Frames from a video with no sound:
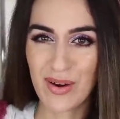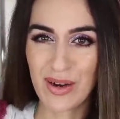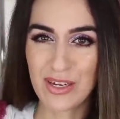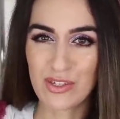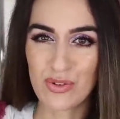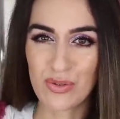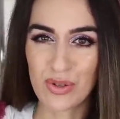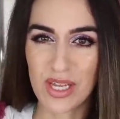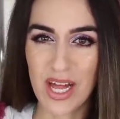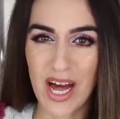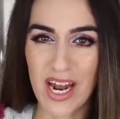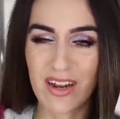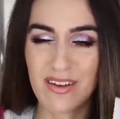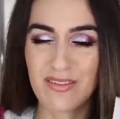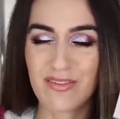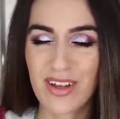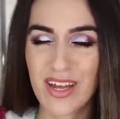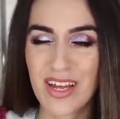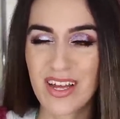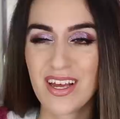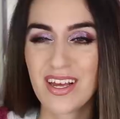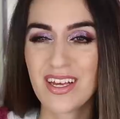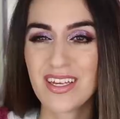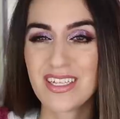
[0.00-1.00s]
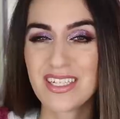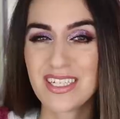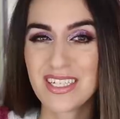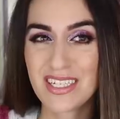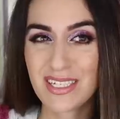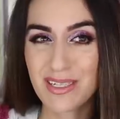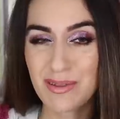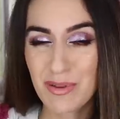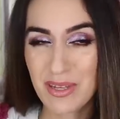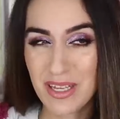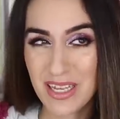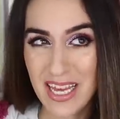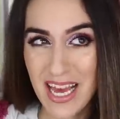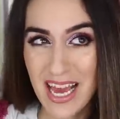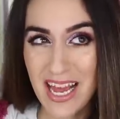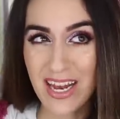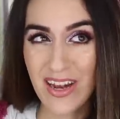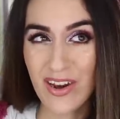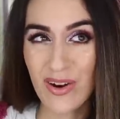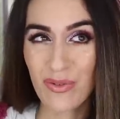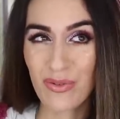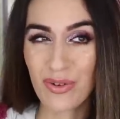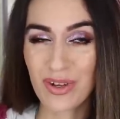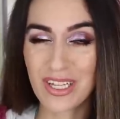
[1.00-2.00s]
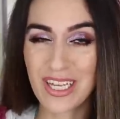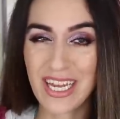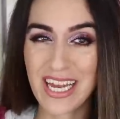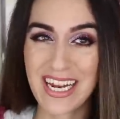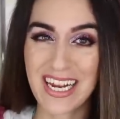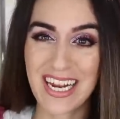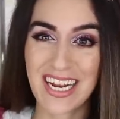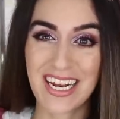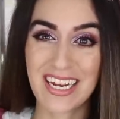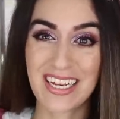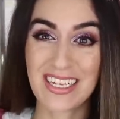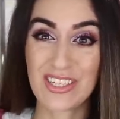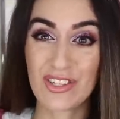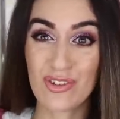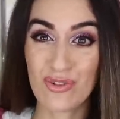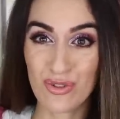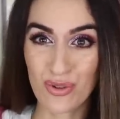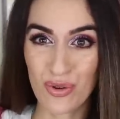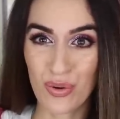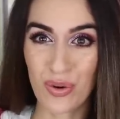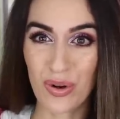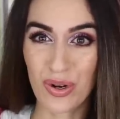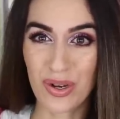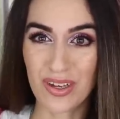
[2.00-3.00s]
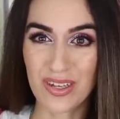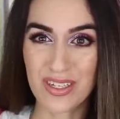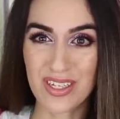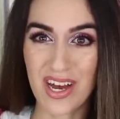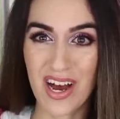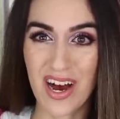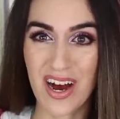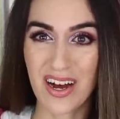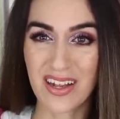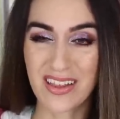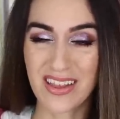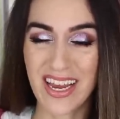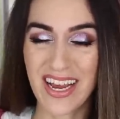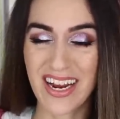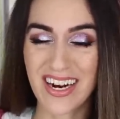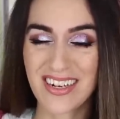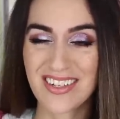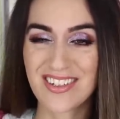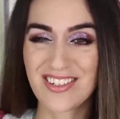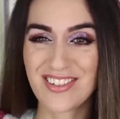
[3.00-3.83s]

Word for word: I do a lot of skin related tutorials on there,